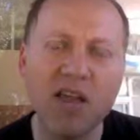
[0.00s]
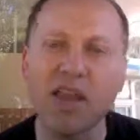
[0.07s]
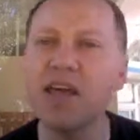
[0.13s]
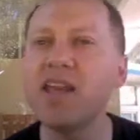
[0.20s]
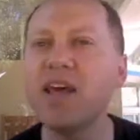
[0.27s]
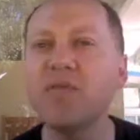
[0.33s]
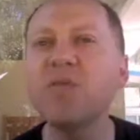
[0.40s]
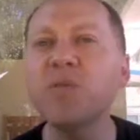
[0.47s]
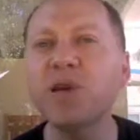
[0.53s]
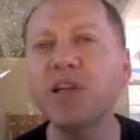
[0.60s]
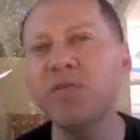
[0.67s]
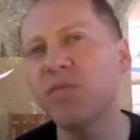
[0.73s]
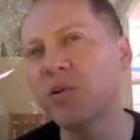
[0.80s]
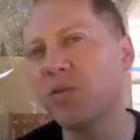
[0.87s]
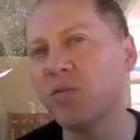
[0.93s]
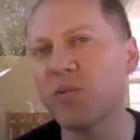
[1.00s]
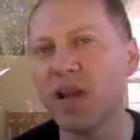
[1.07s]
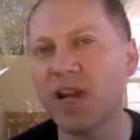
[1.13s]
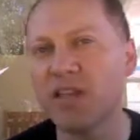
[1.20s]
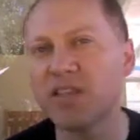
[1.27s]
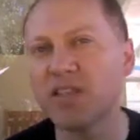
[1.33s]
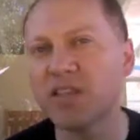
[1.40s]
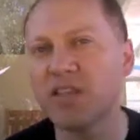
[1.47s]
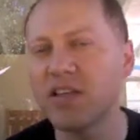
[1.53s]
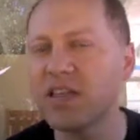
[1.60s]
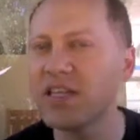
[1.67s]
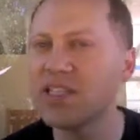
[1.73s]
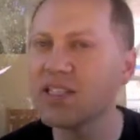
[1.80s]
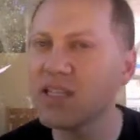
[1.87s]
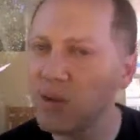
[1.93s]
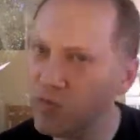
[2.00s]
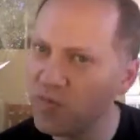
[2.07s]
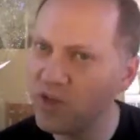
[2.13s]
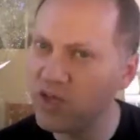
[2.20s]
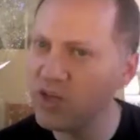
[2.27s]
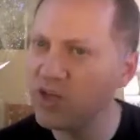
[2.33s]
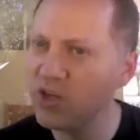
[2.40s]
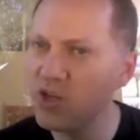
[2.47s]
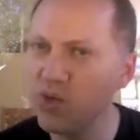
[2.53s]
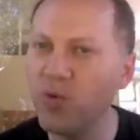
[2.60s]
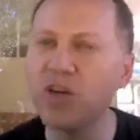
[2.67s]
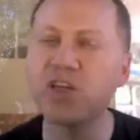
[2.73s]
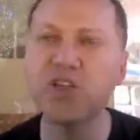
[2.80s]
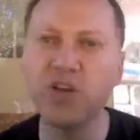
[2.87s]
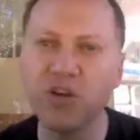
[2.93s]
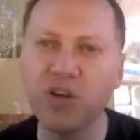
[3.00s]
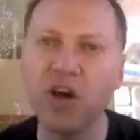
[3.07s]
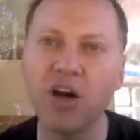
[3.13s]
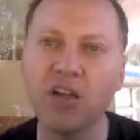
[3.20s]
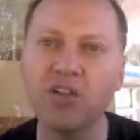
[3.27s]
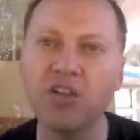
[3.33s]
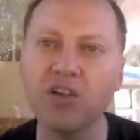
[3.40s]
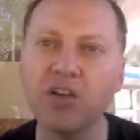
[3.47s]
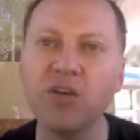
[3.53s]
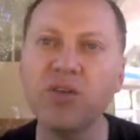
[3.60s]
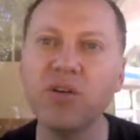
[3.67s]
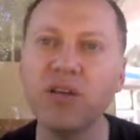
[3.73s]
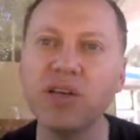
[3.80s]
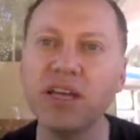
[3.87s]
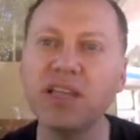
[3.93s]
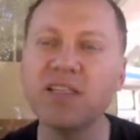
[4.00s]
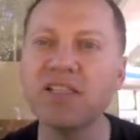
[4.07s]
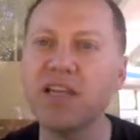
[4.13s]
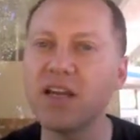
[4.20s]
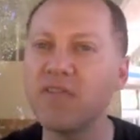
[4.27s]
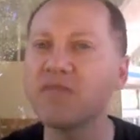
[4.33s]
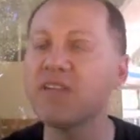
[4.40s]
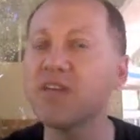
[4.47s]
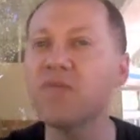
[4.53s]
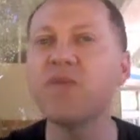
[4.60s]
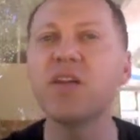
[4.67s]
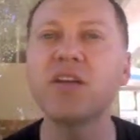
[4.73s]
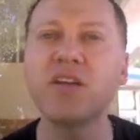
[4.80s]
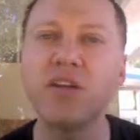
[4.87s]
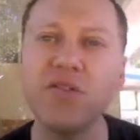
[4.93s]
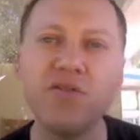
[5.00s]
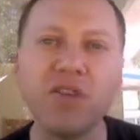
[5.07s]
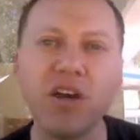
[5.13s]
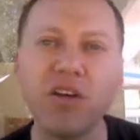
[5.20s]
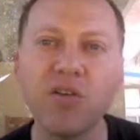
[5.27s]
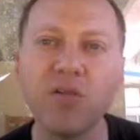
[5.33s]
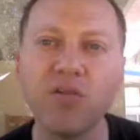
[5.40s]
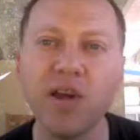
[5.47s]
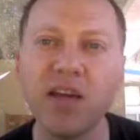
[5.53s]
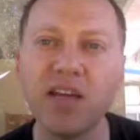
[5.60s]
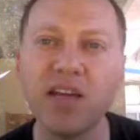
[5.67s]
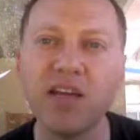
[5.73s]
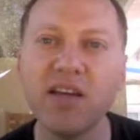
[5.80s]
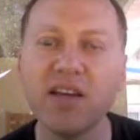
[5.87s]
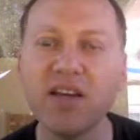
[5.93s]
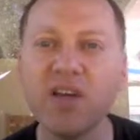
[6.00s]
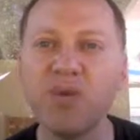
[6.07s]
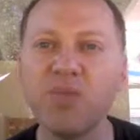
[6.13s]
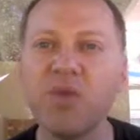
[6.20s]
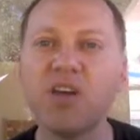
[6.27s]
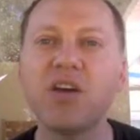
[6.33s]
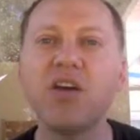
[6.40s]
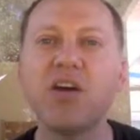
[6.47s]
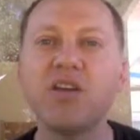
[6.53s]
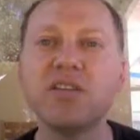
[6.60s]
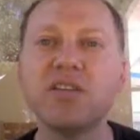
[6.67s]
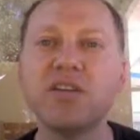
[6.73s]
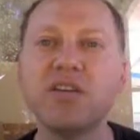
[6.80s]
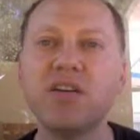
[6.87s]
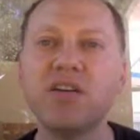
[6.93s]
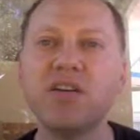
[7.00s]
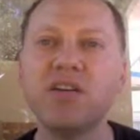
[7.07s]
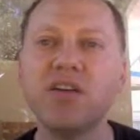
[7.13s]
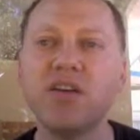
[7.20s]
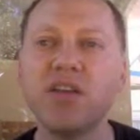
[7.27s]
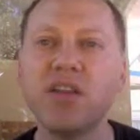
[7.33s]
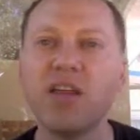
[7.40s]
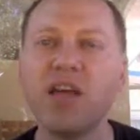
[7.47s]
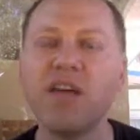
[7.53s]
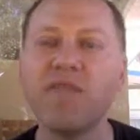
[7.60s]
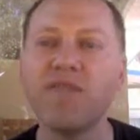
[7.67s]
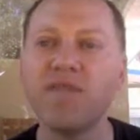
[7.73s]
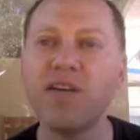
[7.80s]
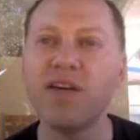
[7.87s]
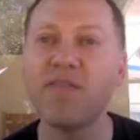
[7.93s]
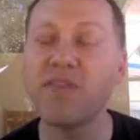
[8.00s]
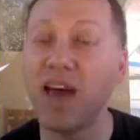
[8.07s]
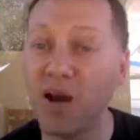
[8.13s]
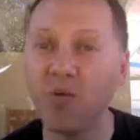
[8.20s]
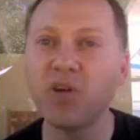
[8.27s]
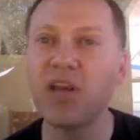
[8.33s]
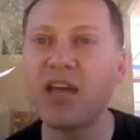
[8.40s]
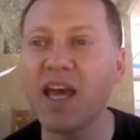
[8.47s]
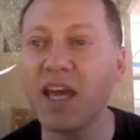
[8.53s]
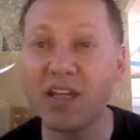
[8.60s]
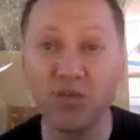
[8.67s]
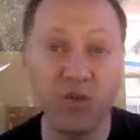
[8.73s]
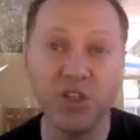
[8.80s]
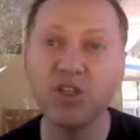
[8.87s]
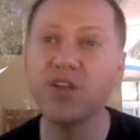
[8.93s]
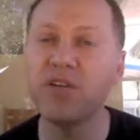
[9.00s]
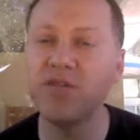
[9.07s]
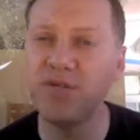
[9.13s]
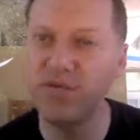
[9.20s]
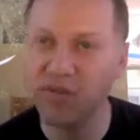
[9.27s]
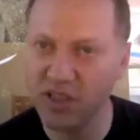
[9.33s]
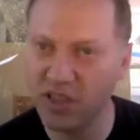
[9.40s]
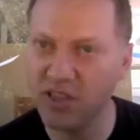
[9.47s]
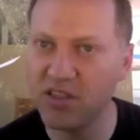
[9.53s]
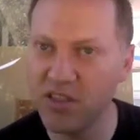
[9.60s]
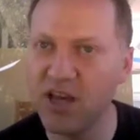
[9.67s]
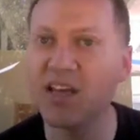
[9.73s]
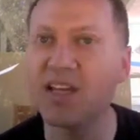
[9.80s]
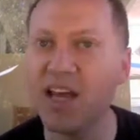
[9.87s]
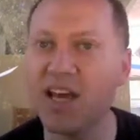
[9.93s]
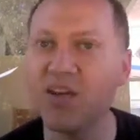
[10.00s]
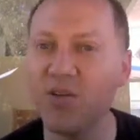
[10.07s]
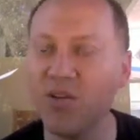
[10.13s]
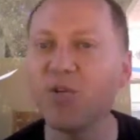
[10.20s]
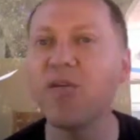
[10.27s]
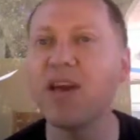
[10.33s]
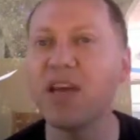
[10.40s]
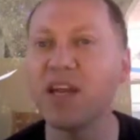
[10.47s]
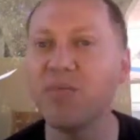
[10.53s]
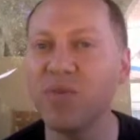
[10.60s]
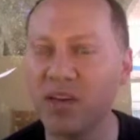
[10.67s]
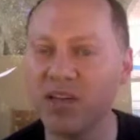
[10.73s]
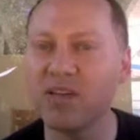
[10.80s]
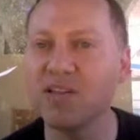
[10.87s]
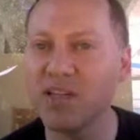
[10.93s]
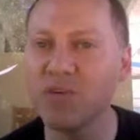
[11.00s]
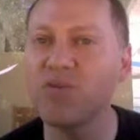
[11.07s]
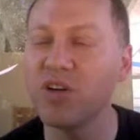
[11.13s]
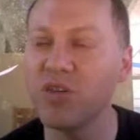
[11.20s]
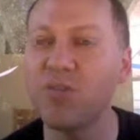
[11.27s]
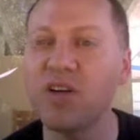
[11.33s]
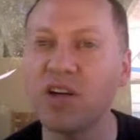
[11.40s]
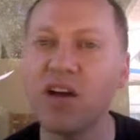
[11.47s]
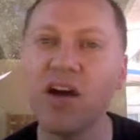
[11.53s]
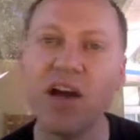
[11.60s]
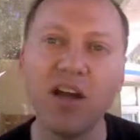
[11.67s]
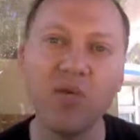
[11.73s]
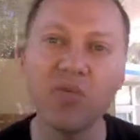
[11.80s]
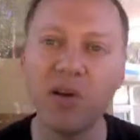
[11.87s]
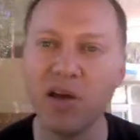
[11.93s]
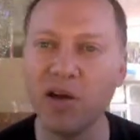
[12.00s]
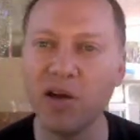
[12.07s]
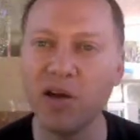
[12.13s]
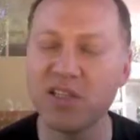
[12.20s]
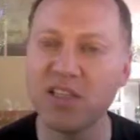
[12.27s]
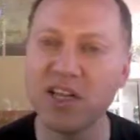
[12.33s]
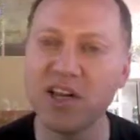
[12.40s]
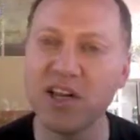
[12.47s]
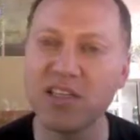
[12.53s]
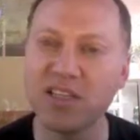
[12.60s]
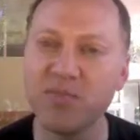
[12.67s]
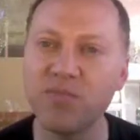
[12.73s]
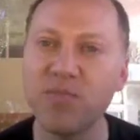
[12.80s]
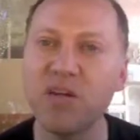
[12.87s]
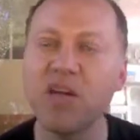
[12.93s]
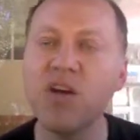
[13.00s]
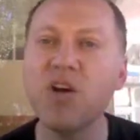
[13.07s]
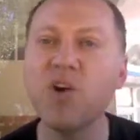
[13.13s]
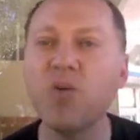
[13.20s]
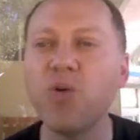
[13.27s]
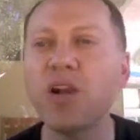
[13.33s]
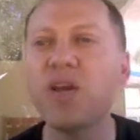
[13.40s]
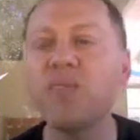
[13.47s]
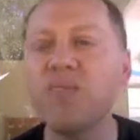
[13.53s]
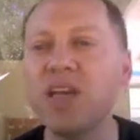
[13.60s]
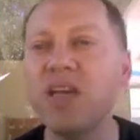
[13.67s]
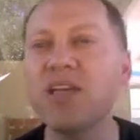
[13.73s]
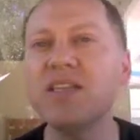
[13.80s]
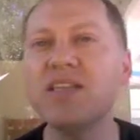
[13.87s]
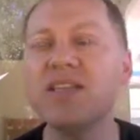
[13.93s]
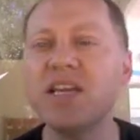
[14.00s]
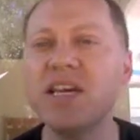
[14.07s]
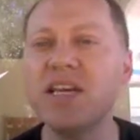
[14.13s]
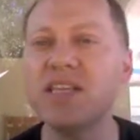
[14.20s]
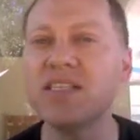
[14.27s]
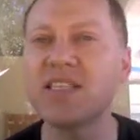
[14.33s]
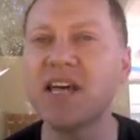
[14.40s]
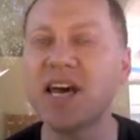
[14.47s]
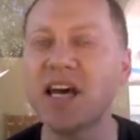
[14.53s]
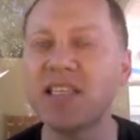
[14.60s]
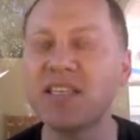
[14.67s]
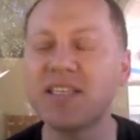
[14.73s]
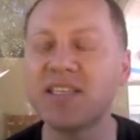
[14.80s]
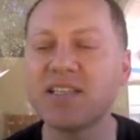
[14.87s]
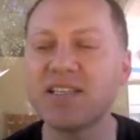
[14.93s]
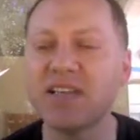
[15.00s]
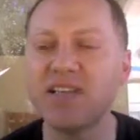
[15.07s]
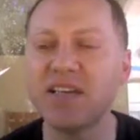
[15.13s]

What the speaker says: there are never any regrets that there's something that you wish you'd got to instead of something that you've done already. Because if that were the case, we should have done that already, because it would have been a higher priority item. What it means is that